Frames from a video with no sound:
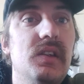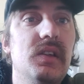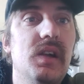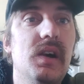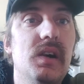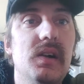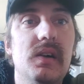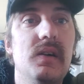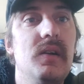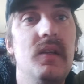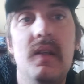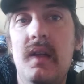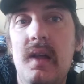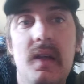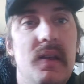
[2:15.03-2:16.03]

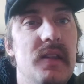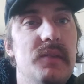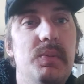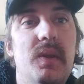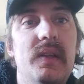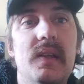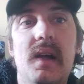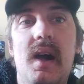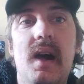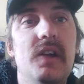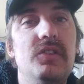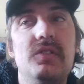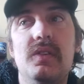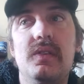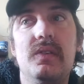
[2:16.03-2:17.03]
There's probably
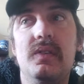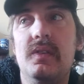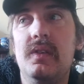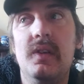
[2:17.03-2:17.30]
100